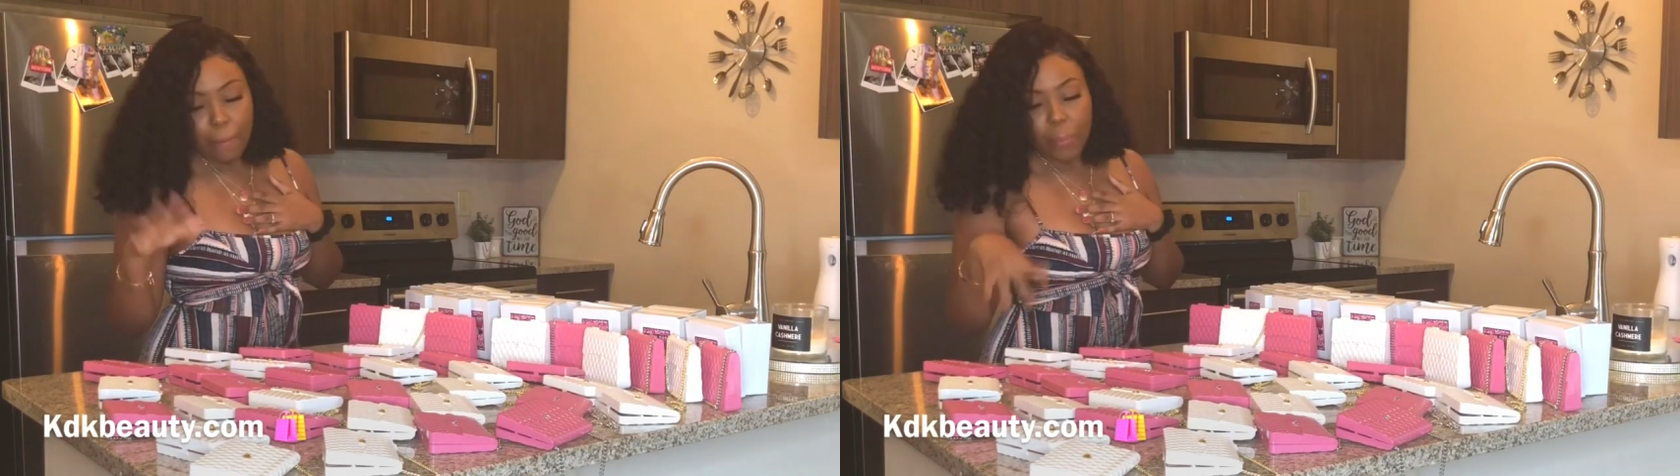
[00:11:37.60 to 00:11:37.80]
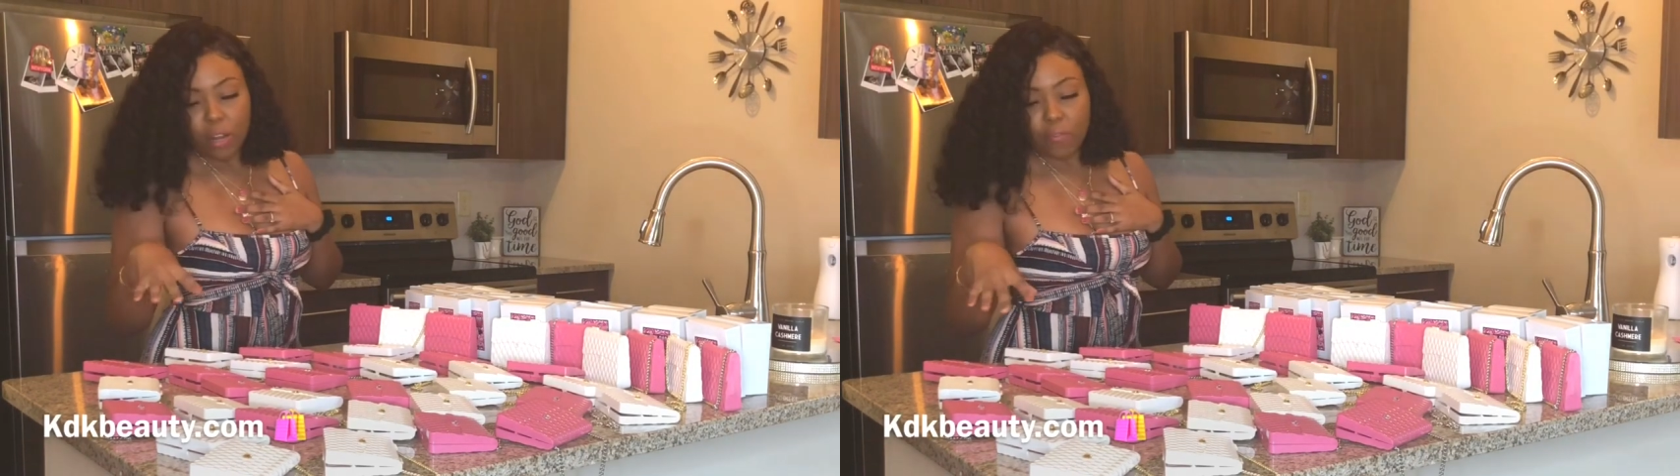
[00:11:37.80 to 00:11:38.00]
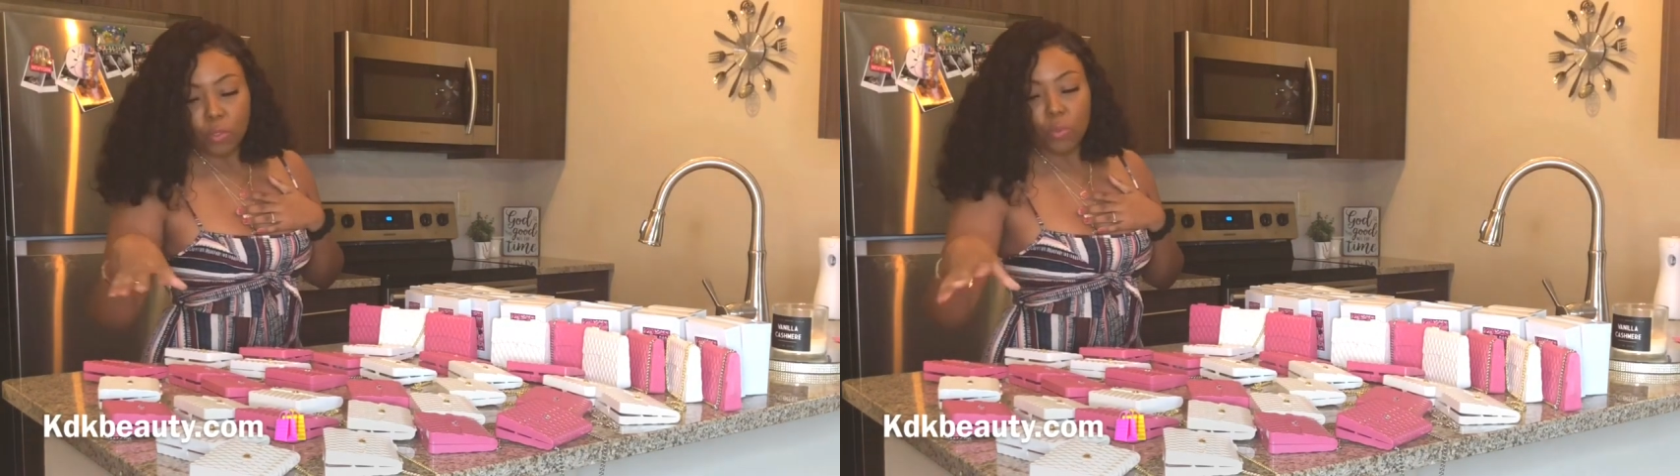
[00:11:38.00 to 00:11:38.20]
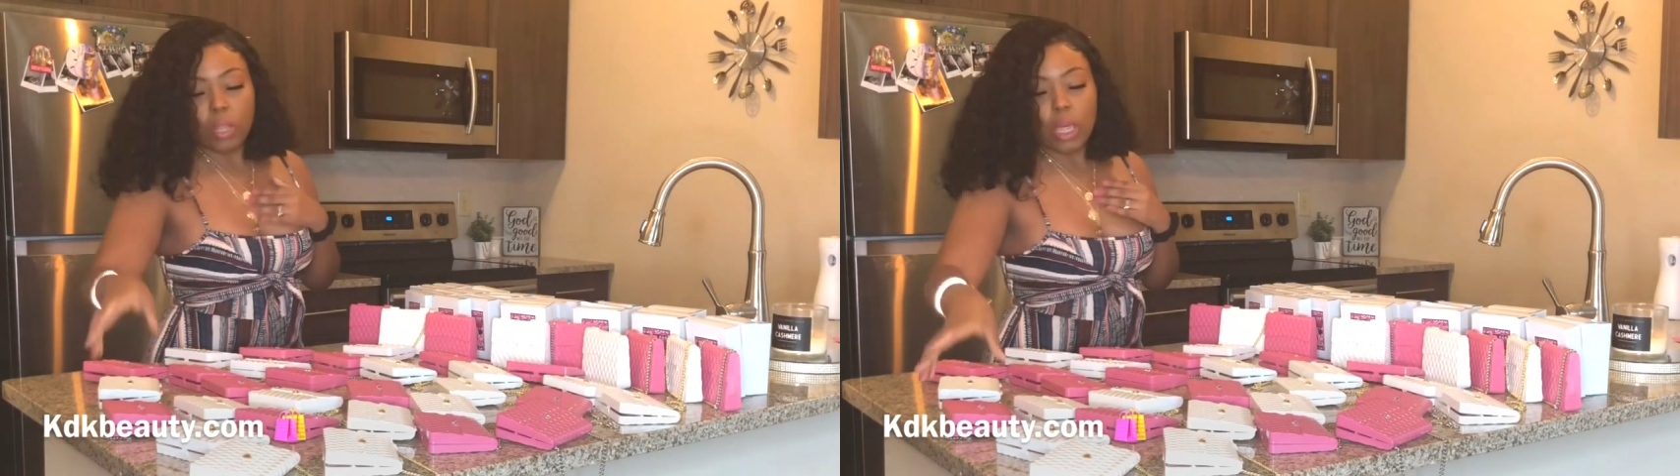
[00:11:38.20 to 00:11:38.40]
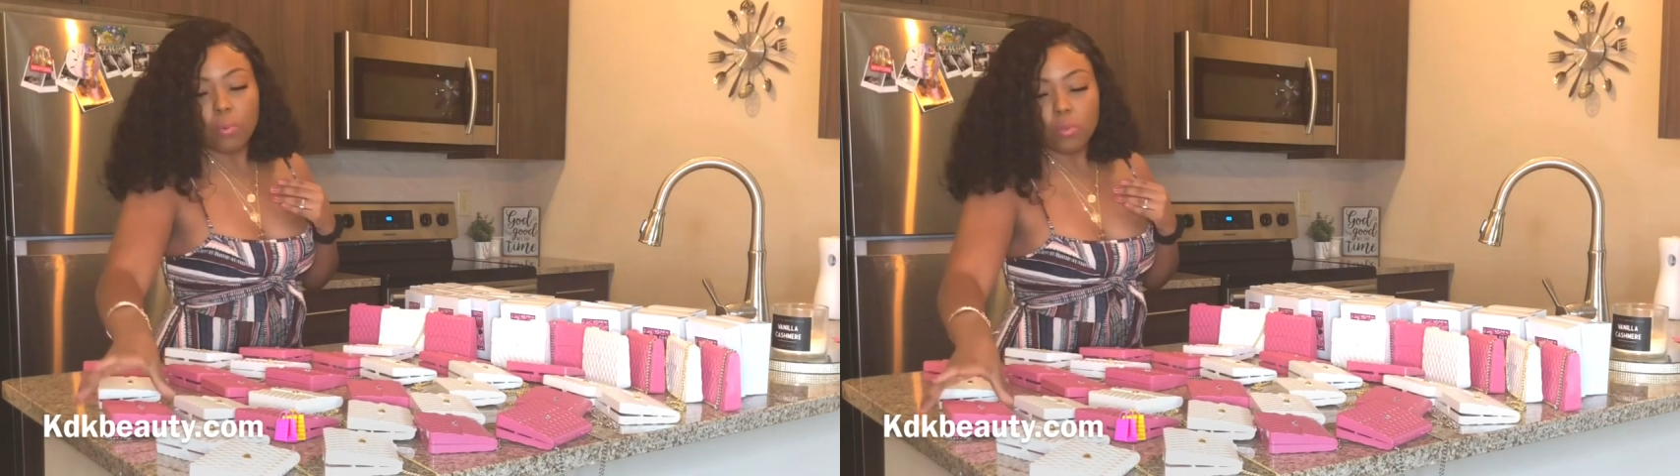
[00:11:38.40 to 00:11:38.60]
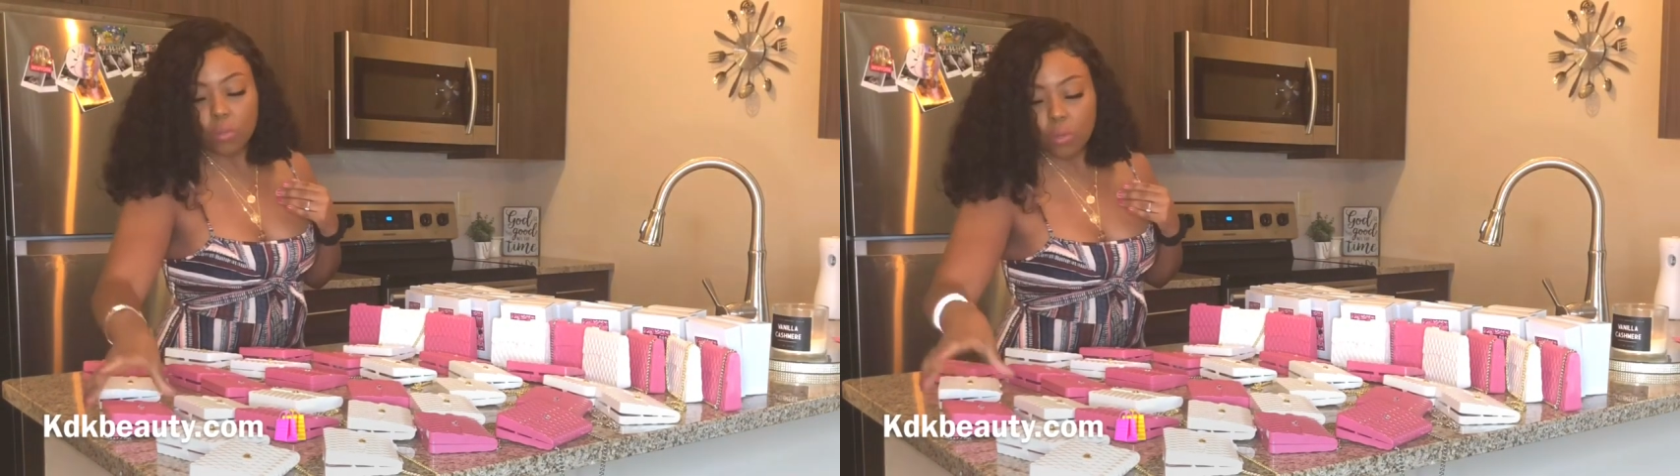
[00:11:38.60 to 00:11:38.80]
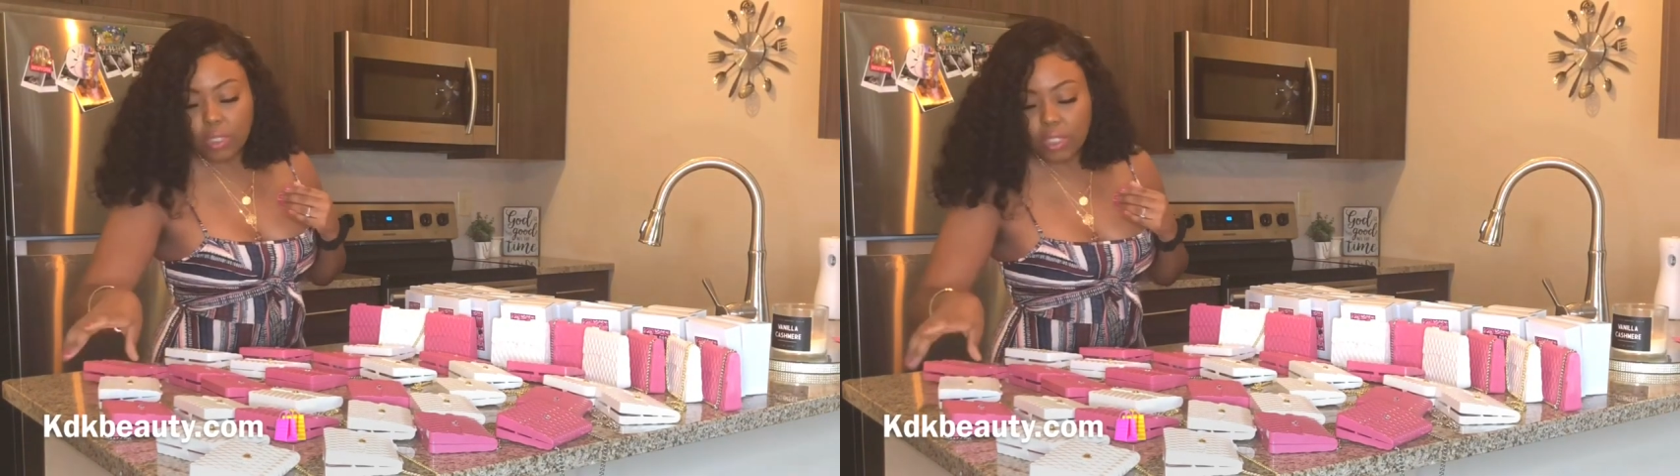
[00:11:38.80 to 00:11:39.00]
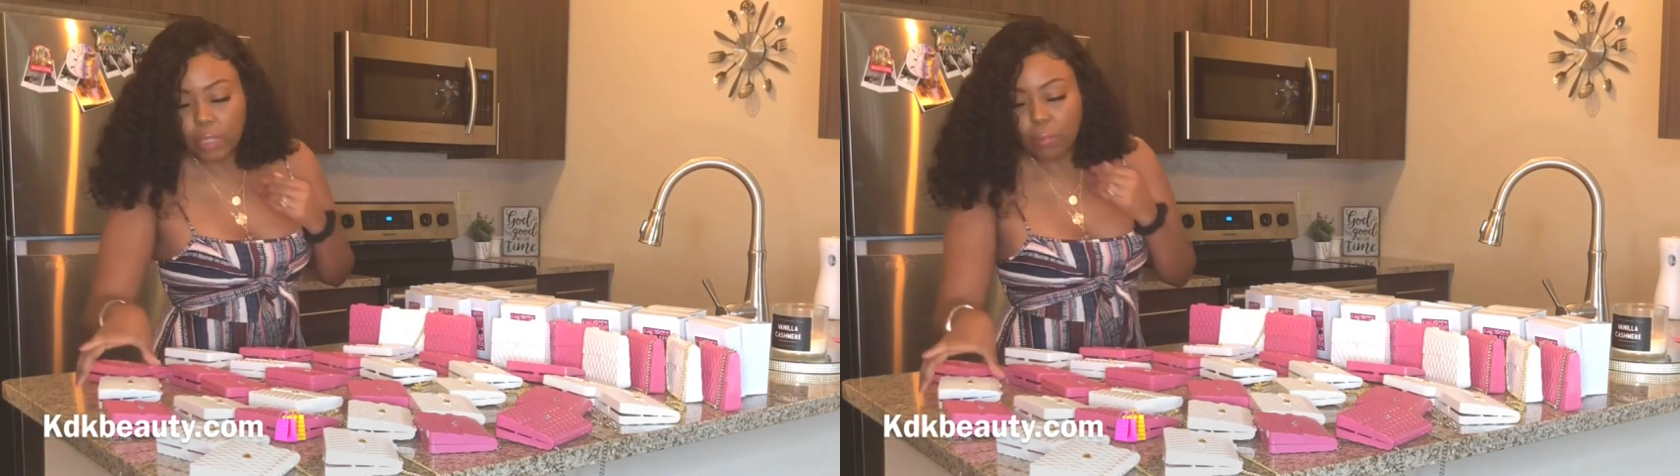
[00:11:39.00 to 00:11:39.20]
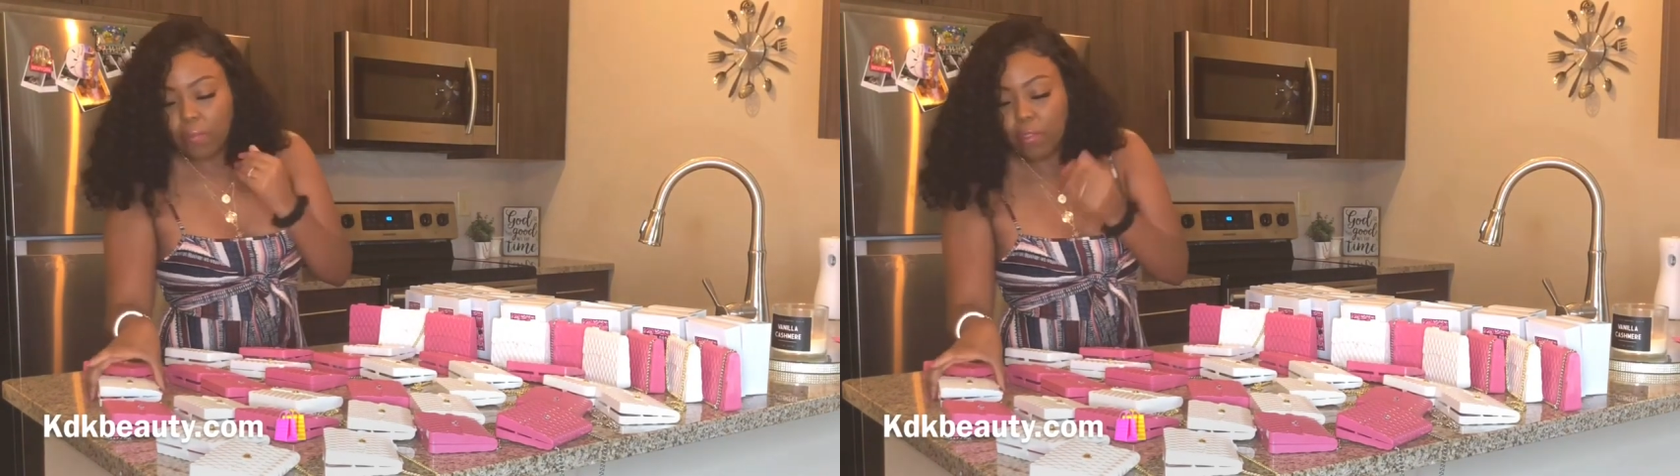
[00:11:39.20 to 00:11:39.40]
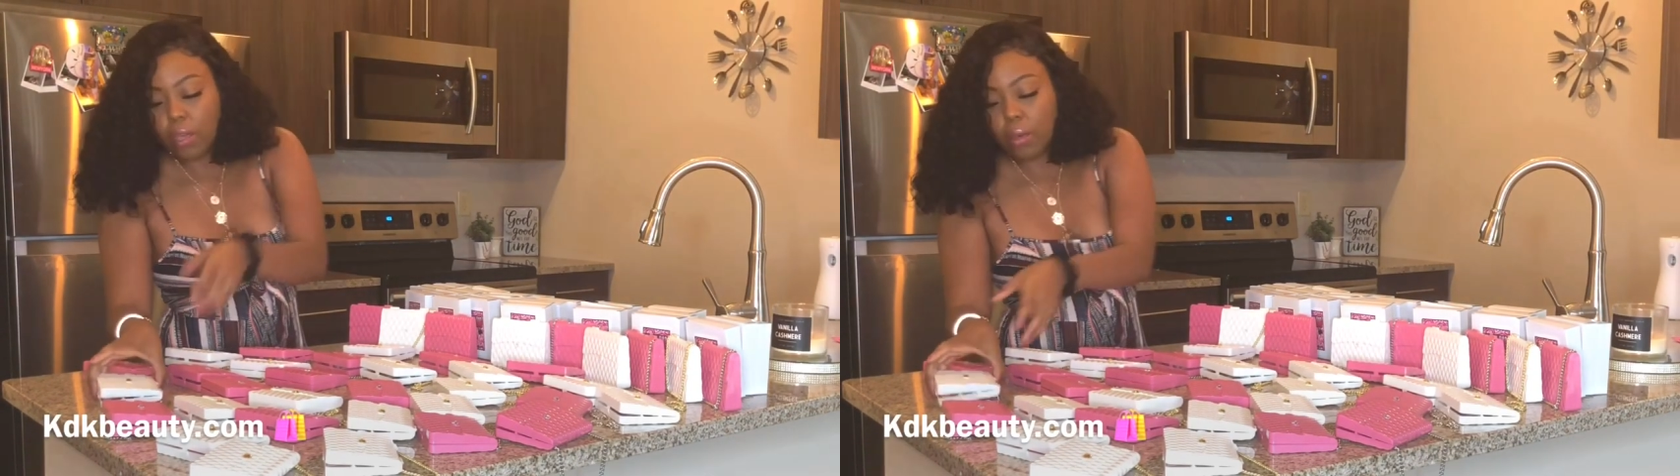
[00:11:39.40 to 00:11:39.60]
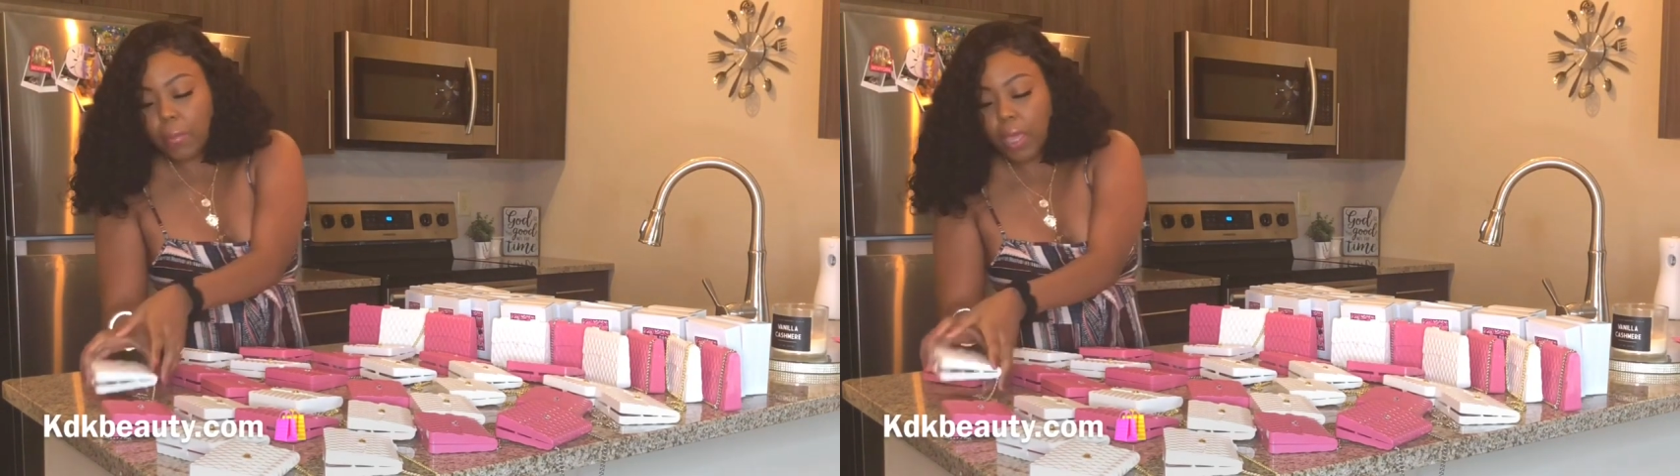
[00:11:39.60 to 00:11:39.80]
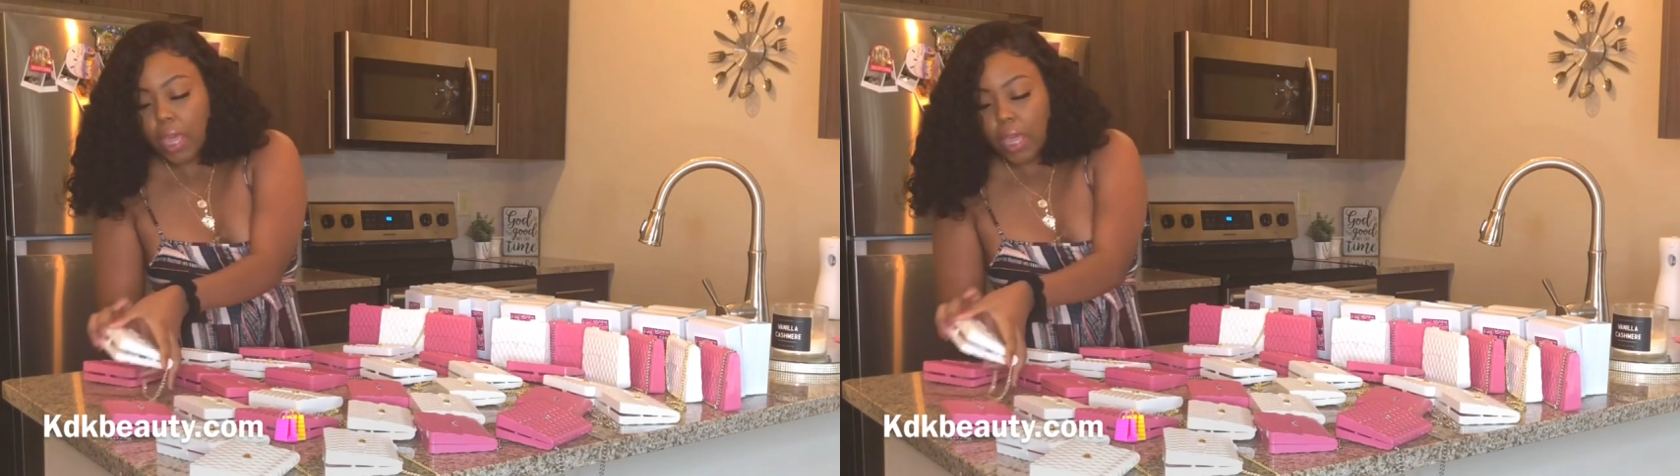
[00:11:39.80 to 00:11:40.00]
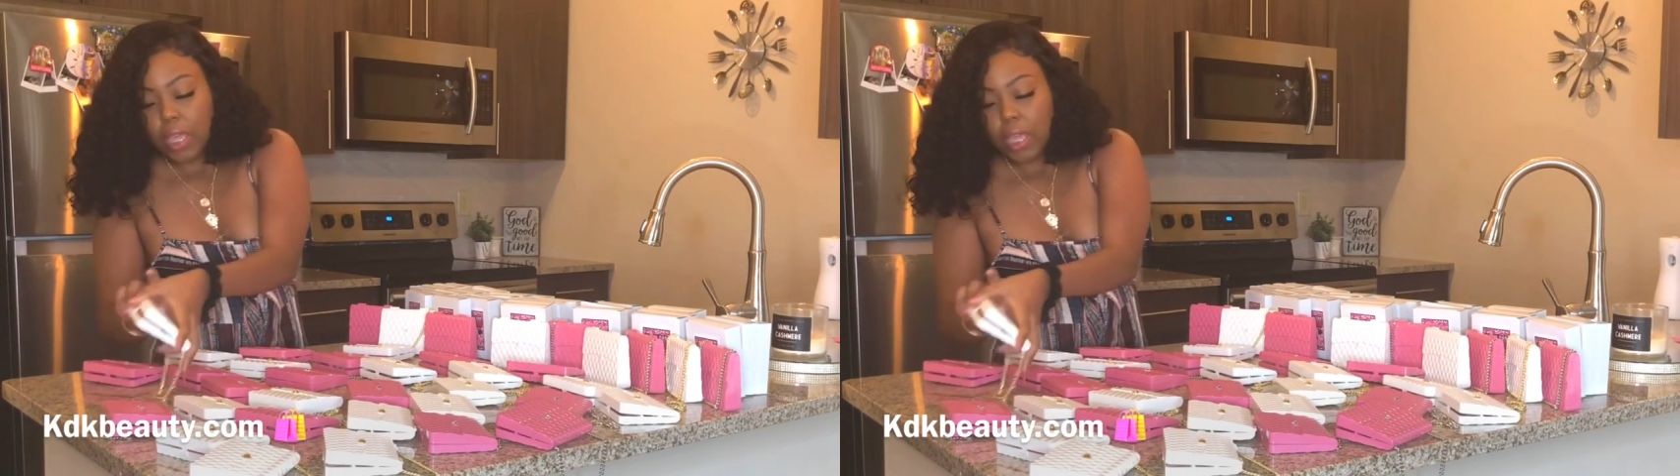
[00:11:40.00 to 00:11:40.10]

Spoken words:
I put a few labels on some of them.